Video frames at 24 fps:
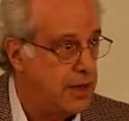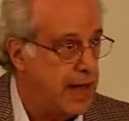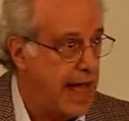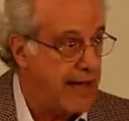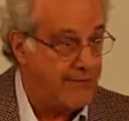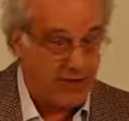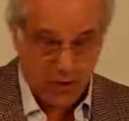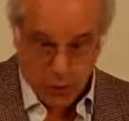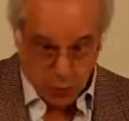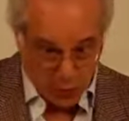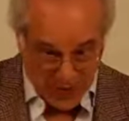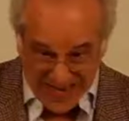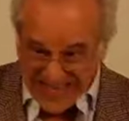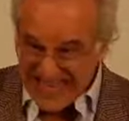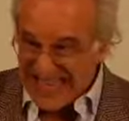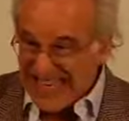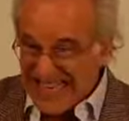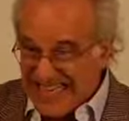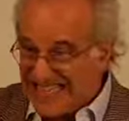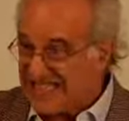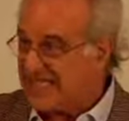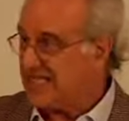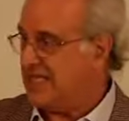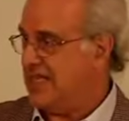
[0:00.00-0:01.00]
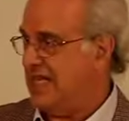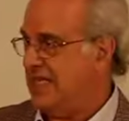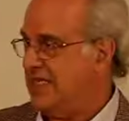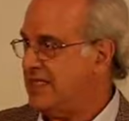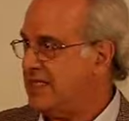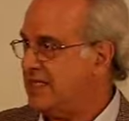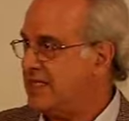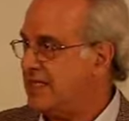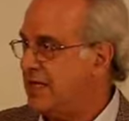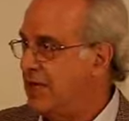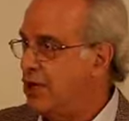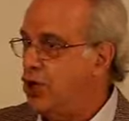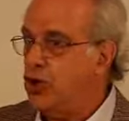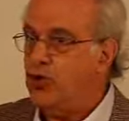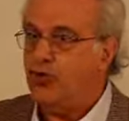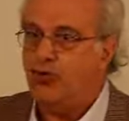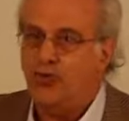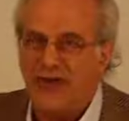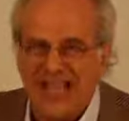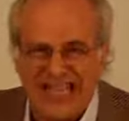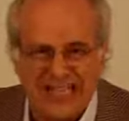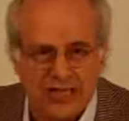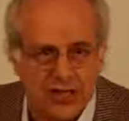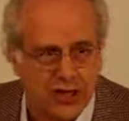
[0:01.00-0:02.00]
having witnessed this,
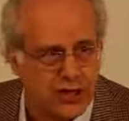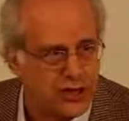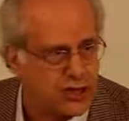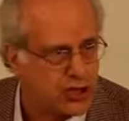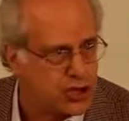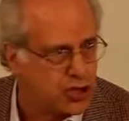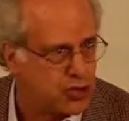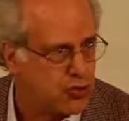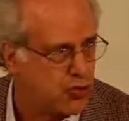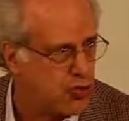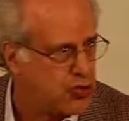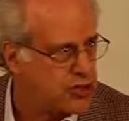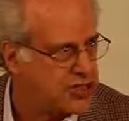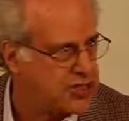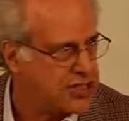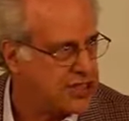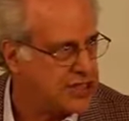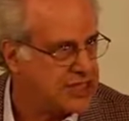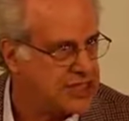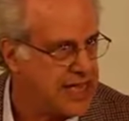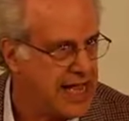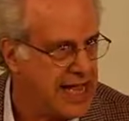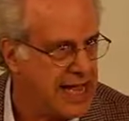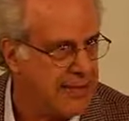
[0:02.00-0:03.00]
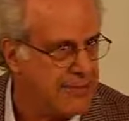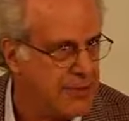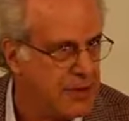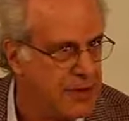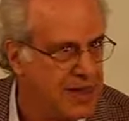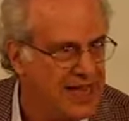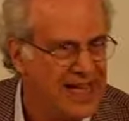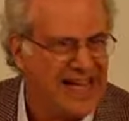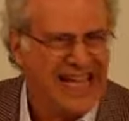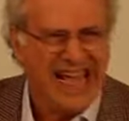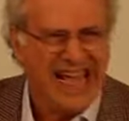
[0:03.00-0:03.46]
reaches across the table